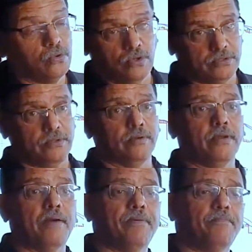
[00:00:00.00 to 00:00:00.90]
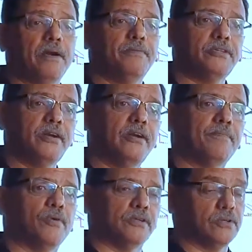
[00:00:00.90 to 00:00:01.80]
knows, the gap up might be
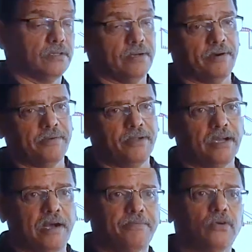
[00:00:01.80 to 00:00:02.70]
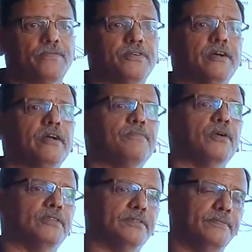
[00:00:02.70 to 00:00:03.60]
300 points or there might be a gap down of 300
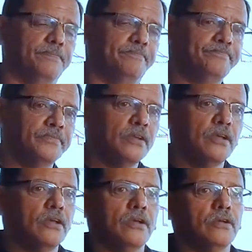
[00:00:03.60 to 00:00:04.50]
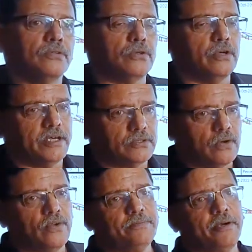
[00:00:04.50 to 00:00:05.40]
points. So it's
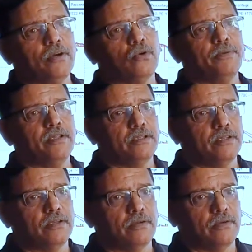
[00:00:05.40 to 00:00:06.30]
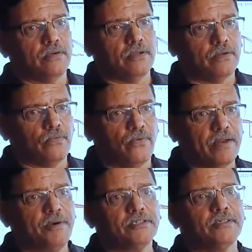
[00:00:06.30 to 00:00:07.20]
always better to be very
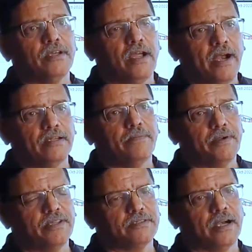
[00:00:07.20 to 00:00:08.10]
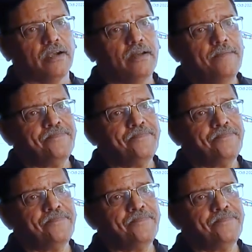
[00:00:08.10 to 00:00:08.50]
much in the at the money straddle,